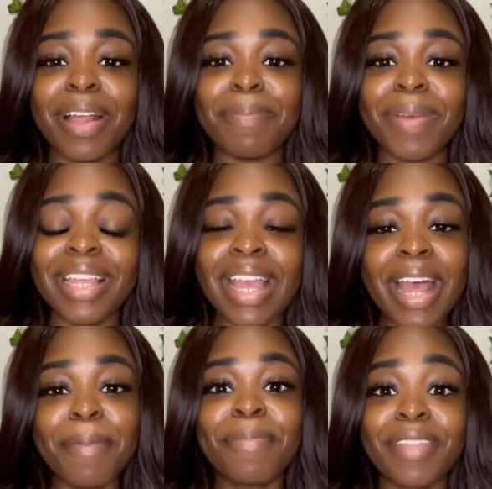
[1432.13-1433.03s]
But
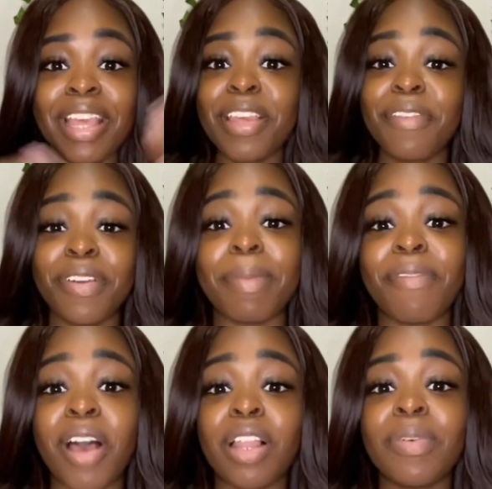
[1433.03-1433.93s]
yeah, thank you for my
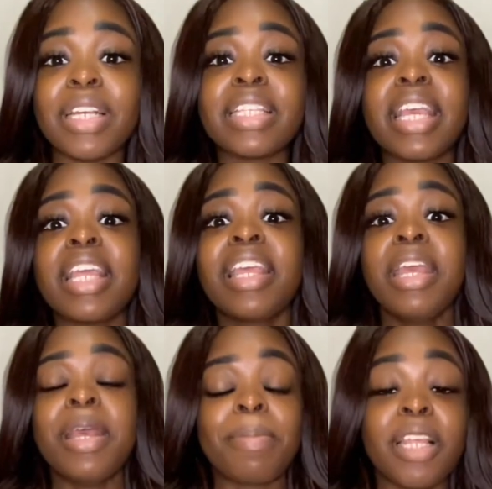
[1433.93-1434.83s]
followers, and
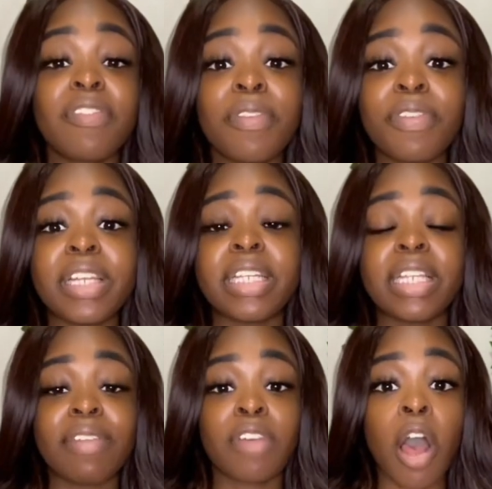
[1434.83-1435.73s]
please feel free to
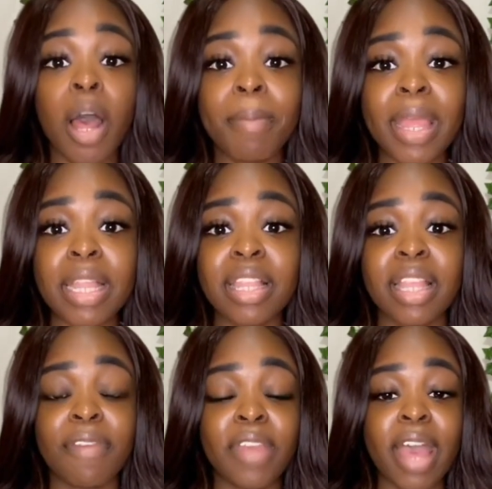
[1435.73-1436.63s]
leave comments.
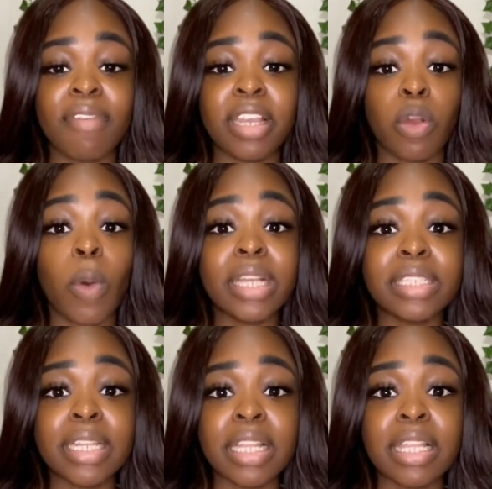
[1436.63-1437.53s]
If you have any
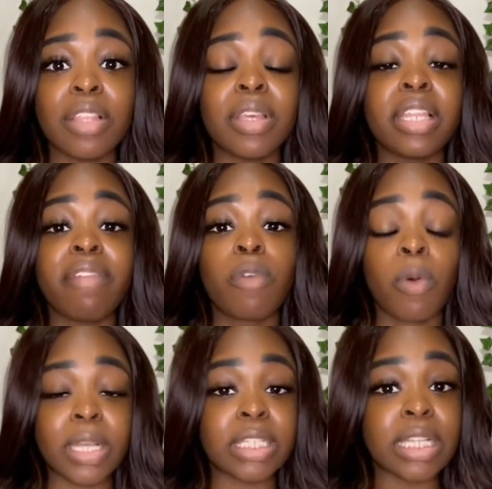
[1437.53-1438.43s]
questions, you can leave
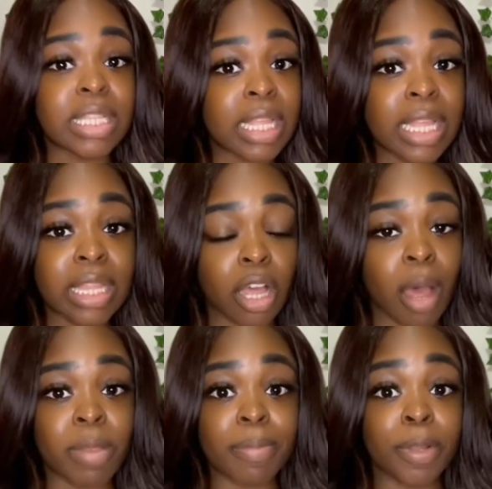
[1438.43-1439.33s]
questions in the
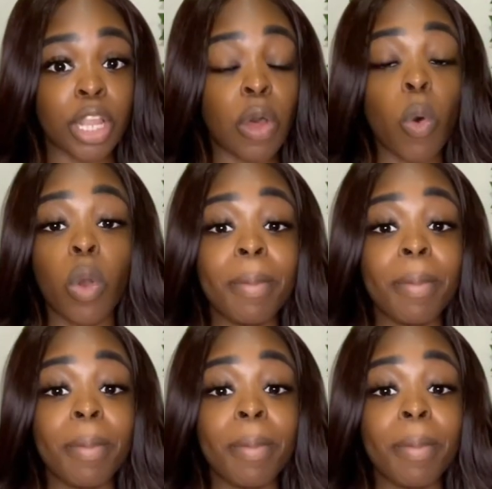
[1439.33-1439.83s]
comments below or